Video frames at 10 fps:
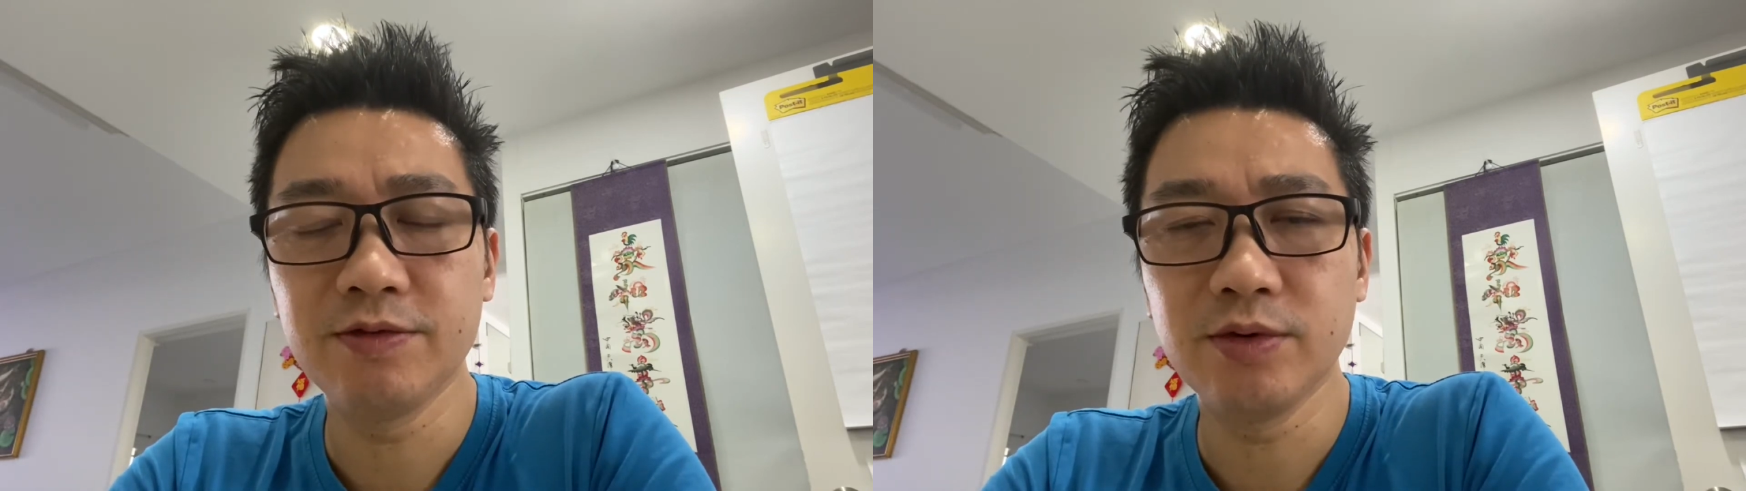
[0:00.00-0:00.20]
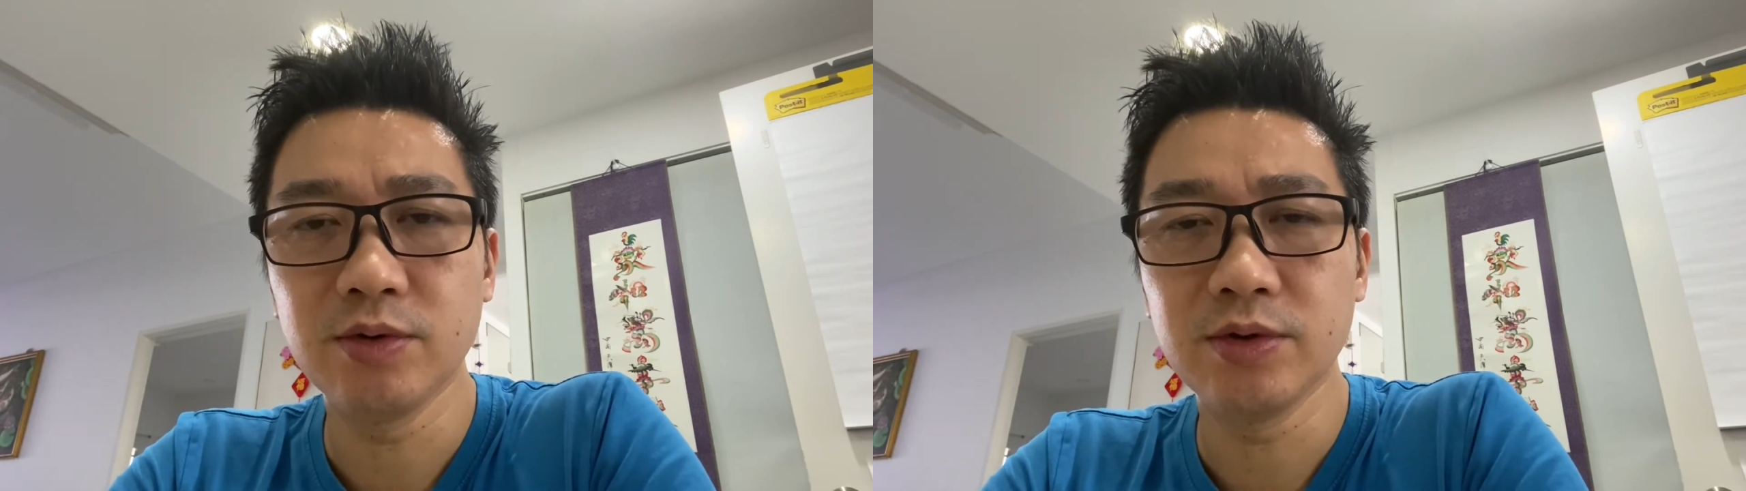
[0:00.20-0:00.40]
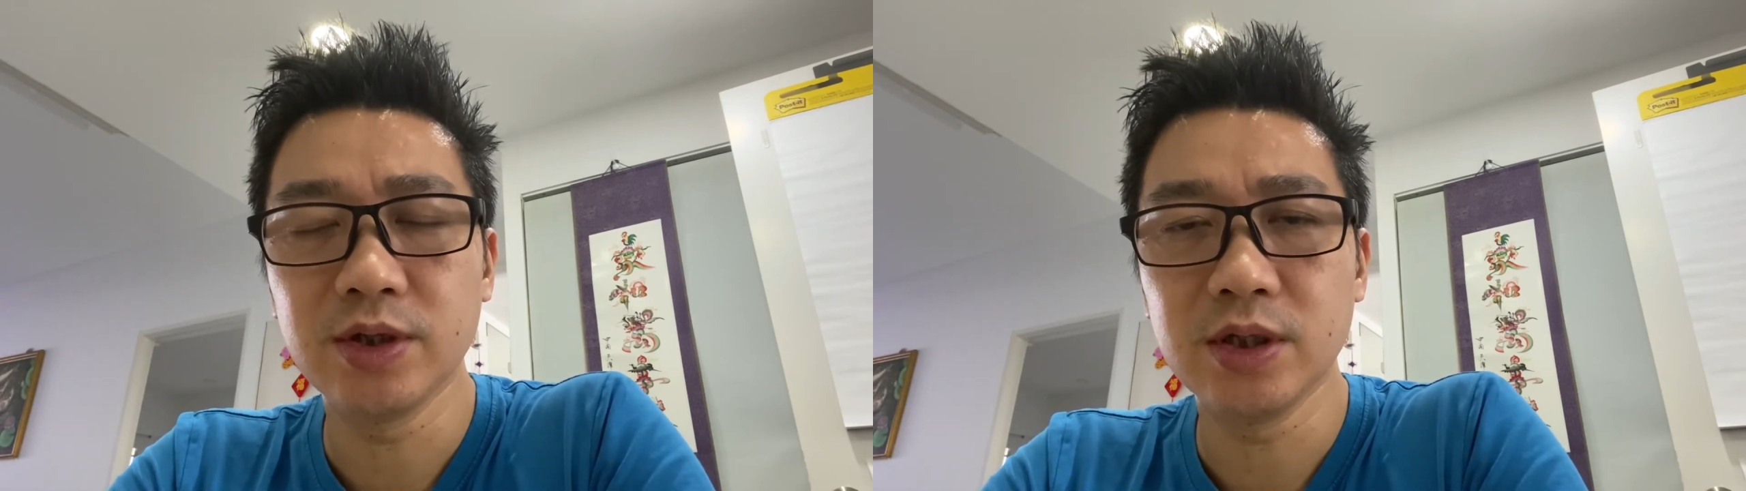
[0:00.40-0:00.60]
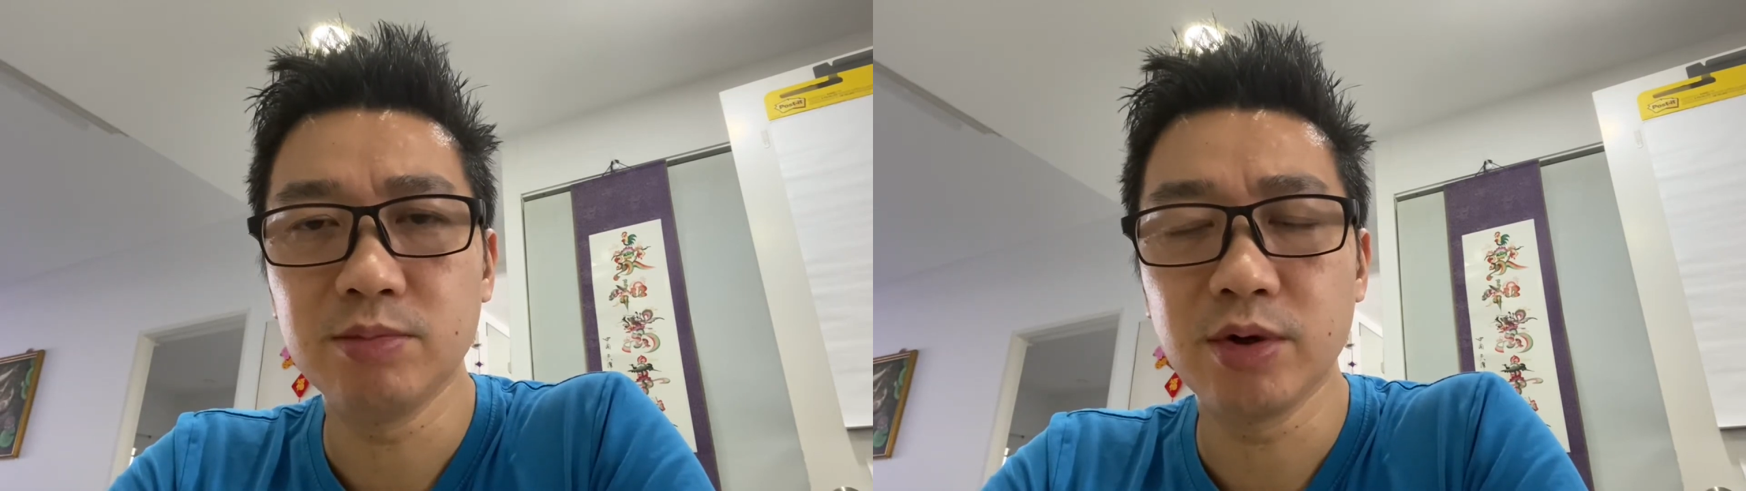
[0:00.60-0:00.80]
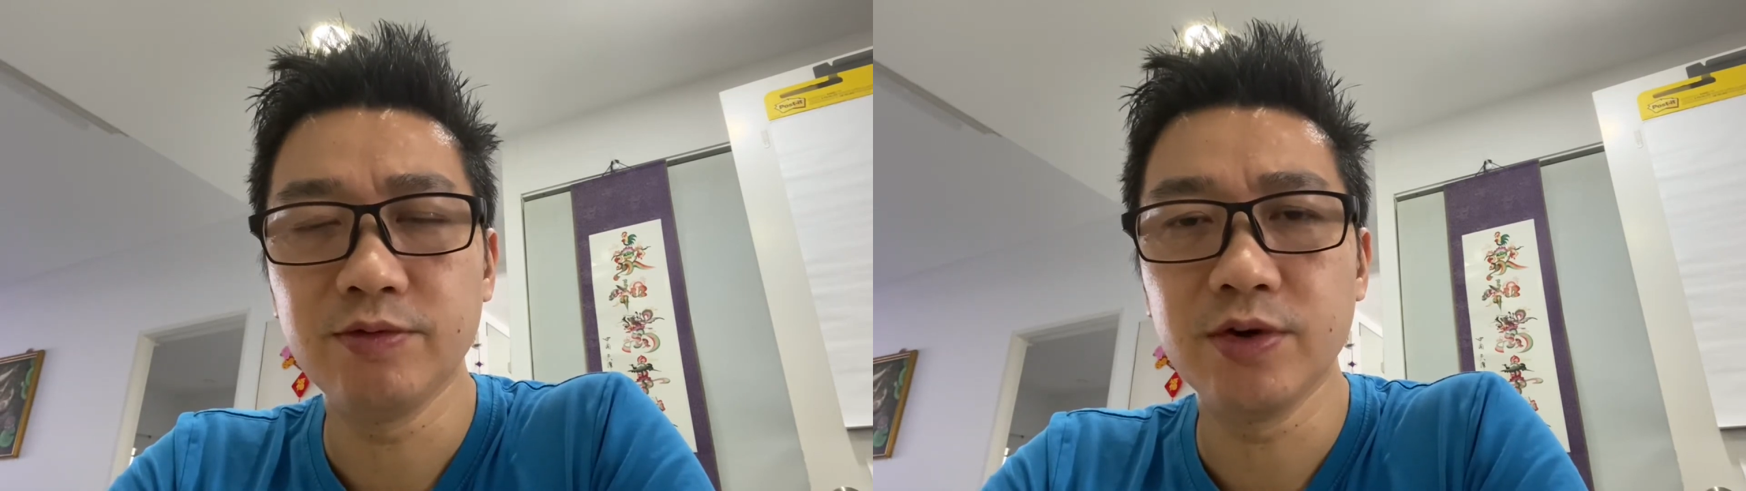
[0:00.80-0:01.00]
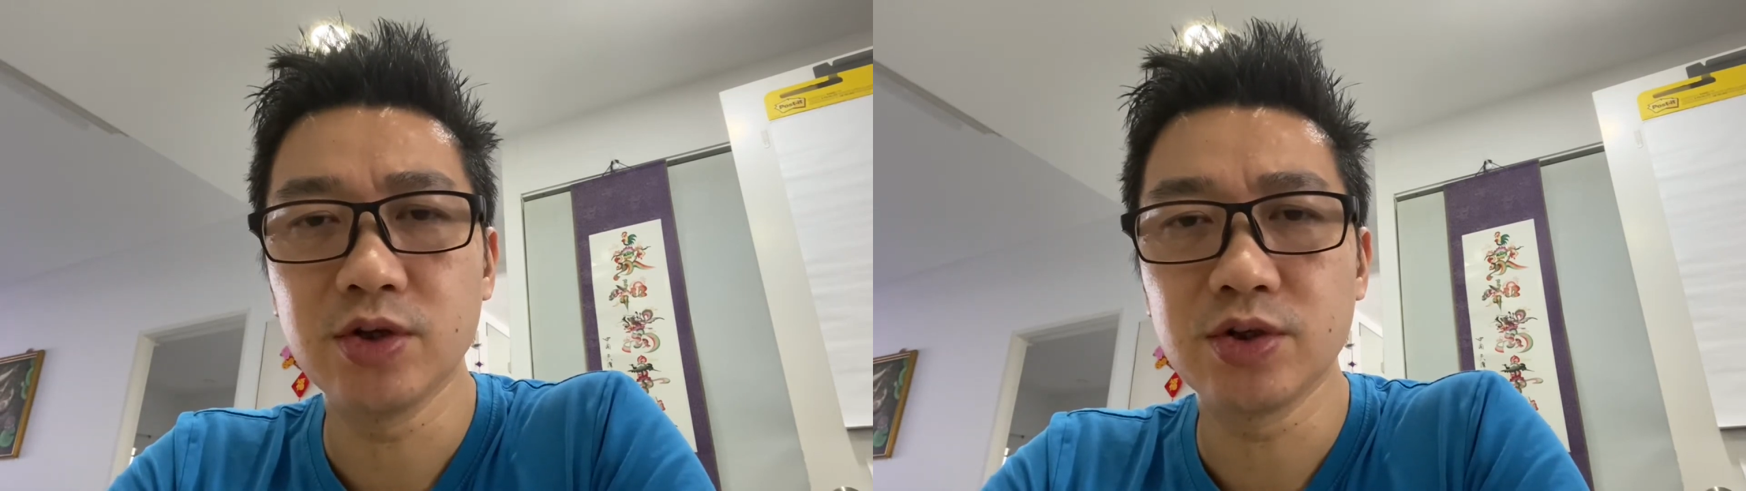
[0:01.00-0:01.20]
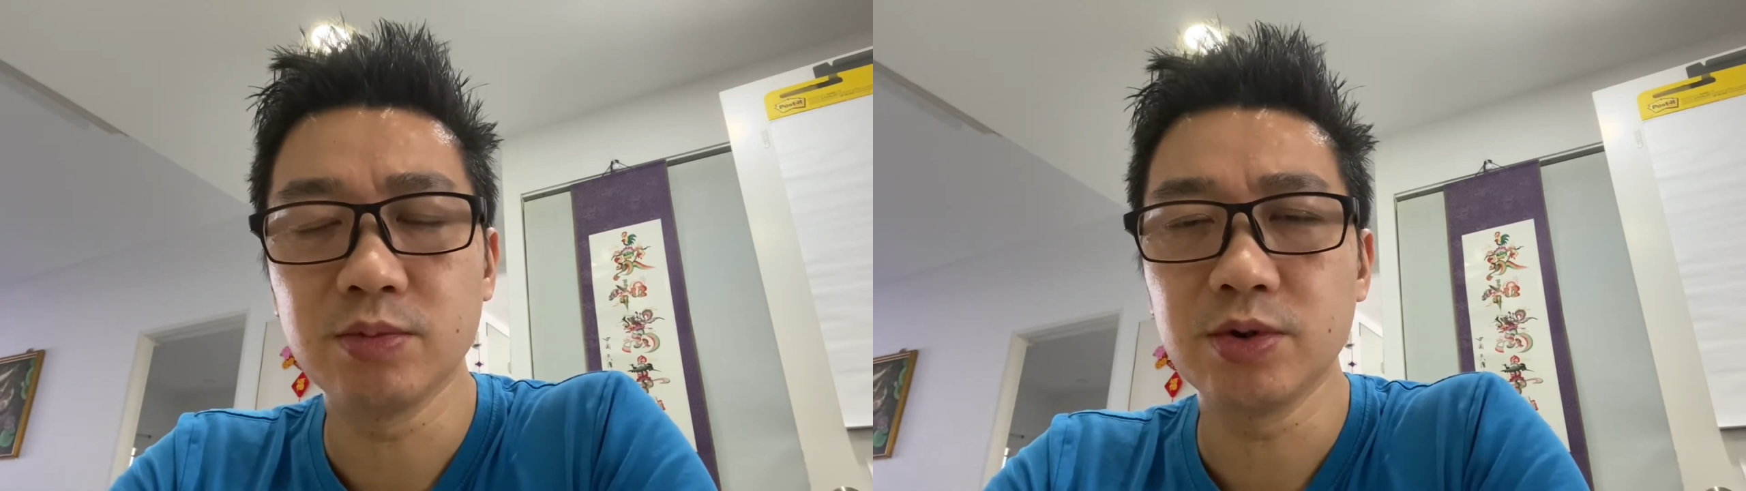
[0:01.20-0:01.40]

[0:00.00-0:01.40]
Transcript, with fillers: for the pro version,